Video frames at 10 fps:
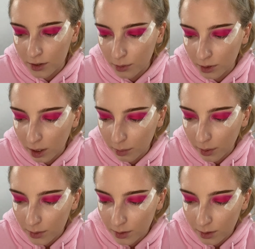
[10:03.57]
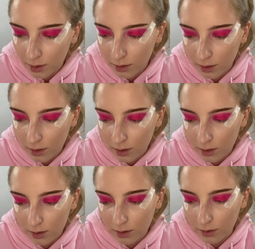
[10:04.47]
look that I posted,
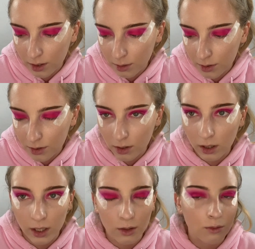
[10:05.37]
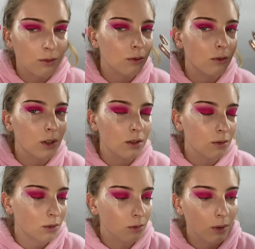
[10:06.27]
So I think I'm just going to leave this
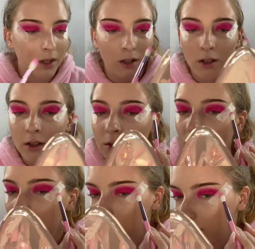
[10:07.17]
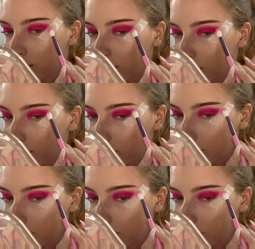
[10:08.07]
look the way it is, just as a crisp